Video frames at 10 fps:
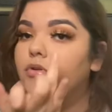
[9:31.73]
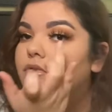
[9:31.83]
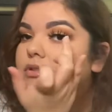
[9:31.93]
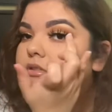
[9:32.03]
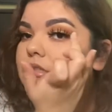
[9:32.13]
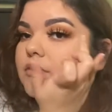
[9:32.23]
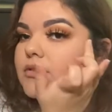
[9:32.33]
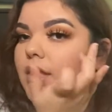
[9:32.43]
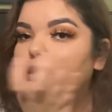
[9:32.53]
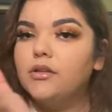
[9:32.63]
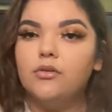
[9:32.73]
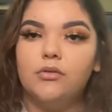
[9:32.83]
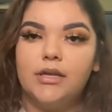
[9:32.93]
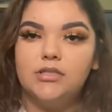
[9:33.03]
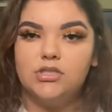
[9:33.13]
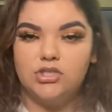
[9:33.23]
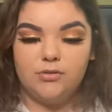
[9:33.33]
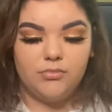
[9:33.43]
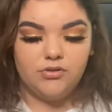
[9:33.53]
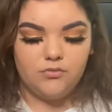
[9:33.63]
You can see there's like a little nice
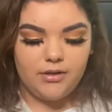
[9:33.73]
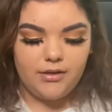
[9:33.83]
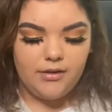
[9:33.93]
shimmer to it.